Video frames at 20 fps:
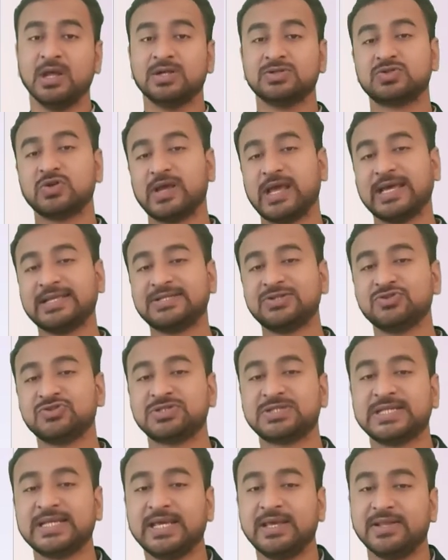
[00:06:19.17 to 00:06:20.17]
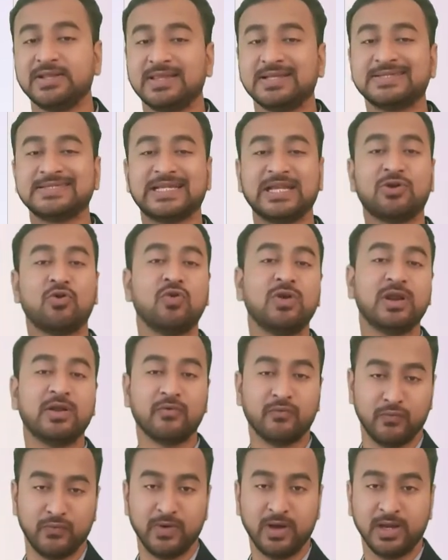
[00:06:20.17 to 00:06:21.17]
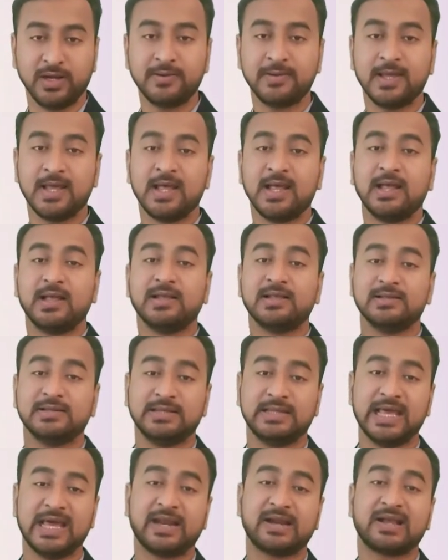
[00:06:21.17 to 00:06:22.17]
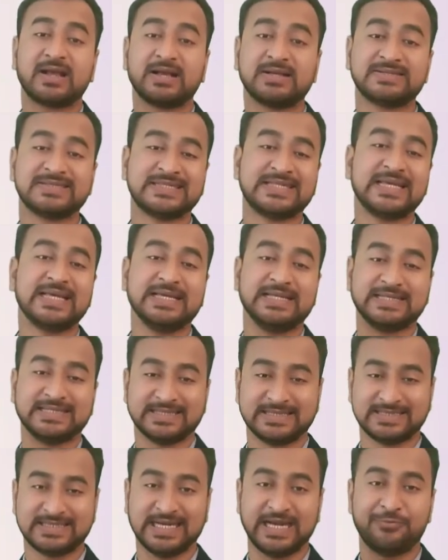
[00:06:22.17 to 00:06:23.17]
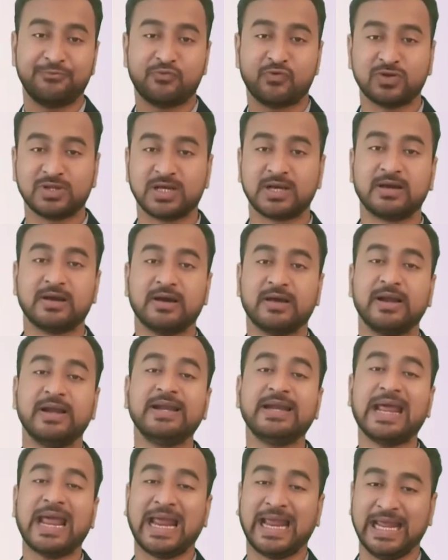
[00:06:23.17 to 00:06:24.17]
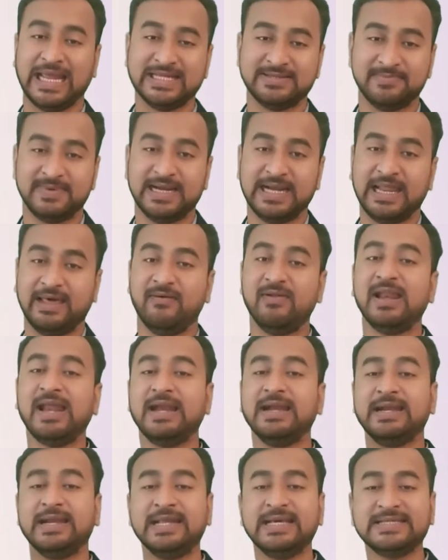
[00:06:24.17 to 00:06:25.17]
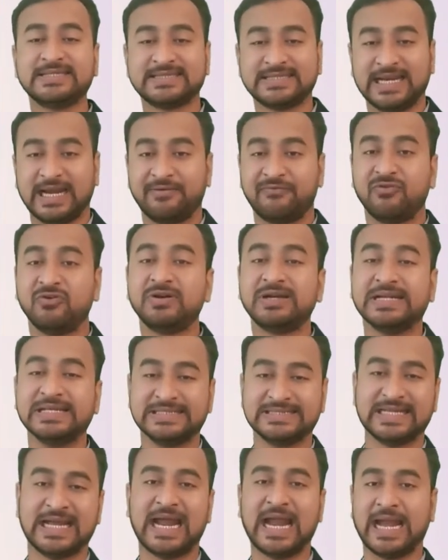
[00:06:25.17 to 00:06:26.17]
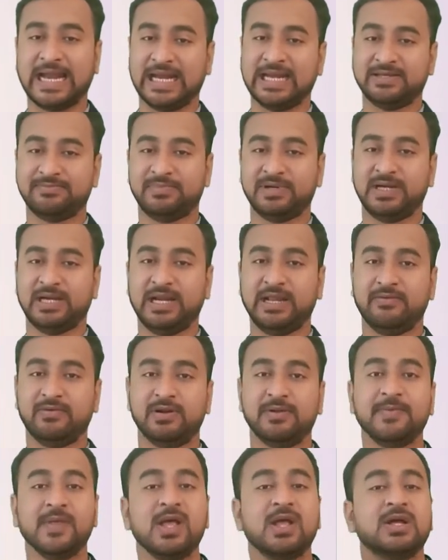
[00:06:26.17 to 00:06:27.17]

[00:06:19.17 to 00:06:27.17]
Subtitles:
So as you see, the stakeholder 1, their C stand for the current engagement level and D stand for desired engagement level.